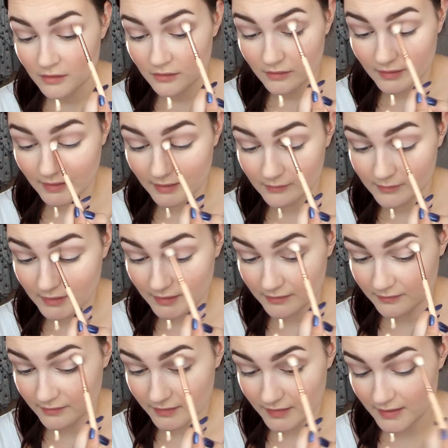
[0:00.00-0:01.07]
Okay, well,
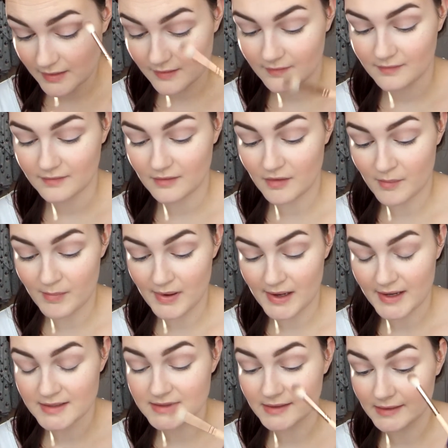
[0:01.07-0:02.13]
these are
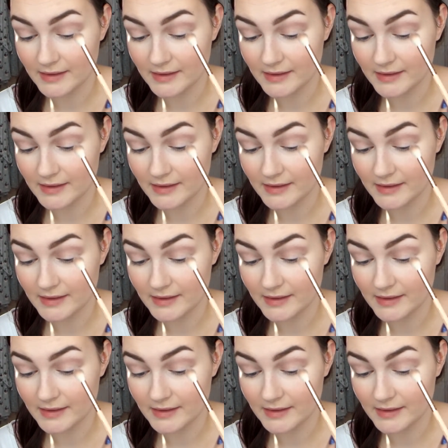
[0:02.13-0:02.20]
blending